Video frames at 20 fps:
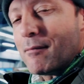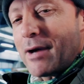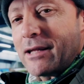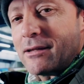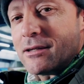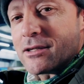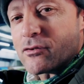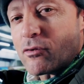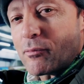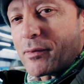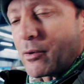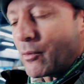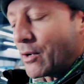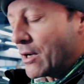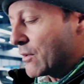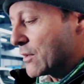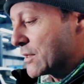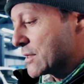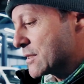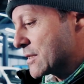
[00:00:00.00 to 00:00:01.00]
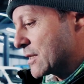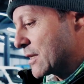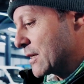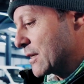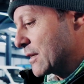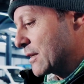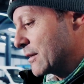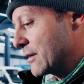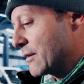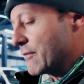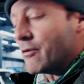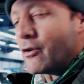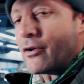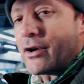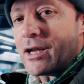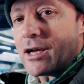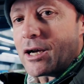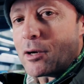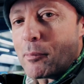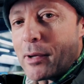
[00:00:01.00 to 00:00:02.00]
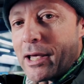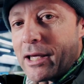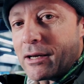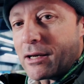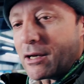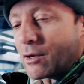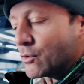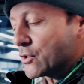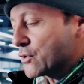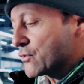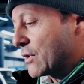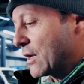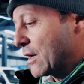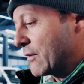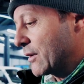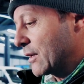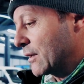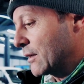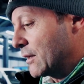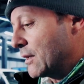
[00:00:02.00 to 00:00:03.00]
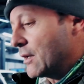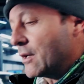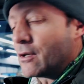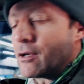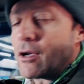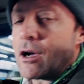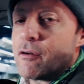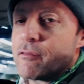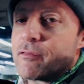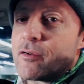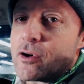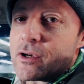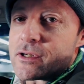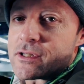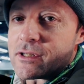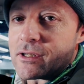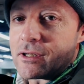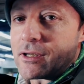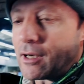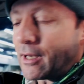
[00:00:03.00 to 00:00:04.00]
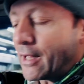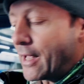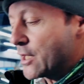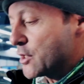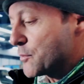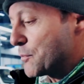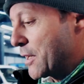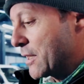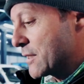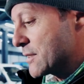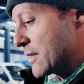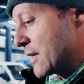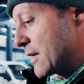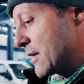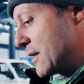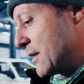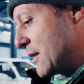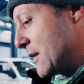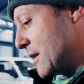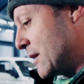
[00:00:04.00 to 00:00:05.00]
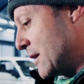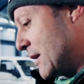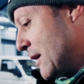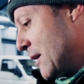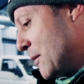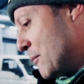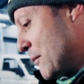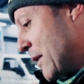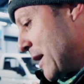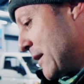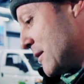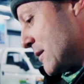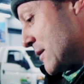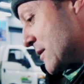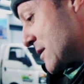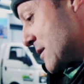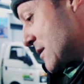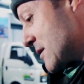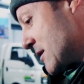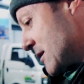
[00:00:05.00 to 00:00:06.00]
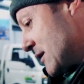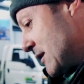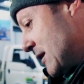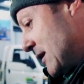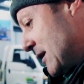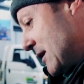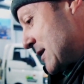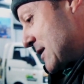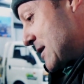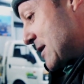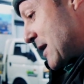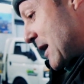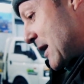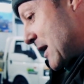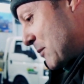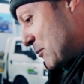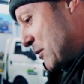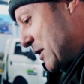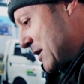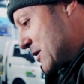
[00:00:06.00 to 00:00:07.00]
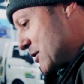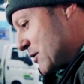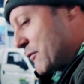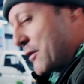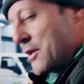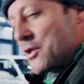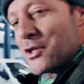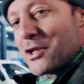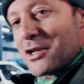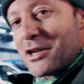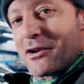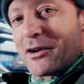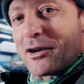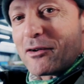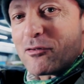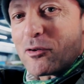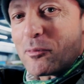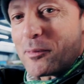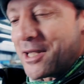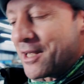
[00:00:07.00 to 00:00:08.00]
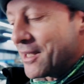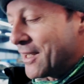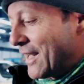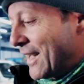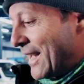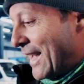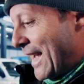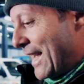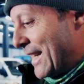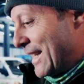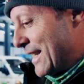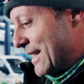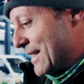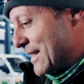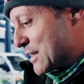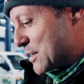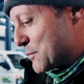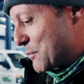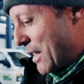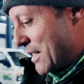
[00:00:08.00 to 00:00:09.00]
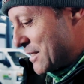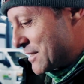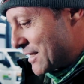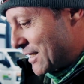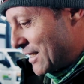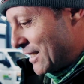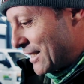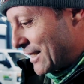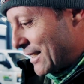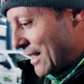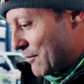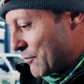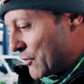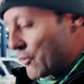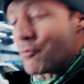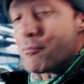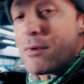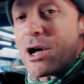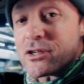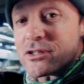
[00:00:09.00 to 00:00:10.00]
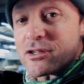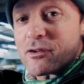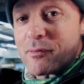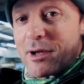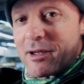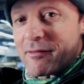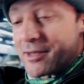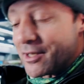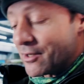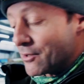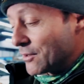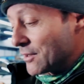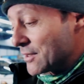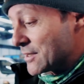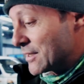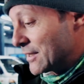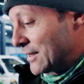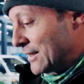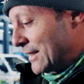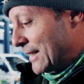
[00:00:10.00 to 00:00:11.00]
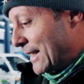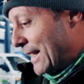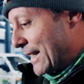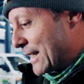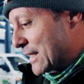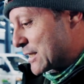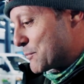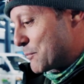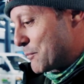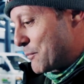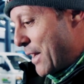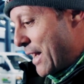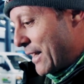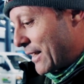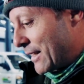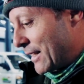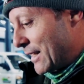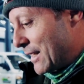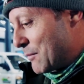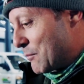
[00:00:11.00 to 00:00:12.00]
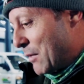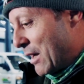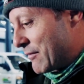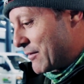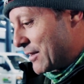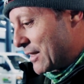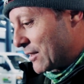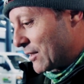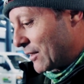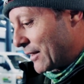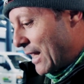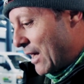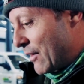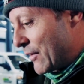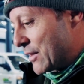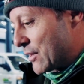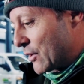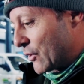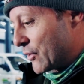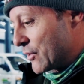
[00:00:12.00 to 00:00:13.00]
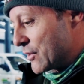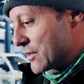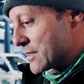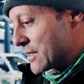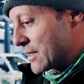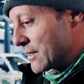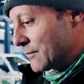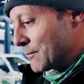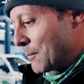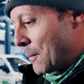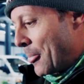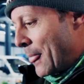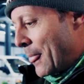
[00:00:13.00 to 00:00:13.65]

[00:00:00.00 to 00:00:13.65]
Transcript: made this for me when I was a very young man and I was driving go-fast and little hatchbacks, and he made this stunning piece of engineering for me, and it has basically come through most of my vehicles, and it's back in my vehicle now in the Cruiser.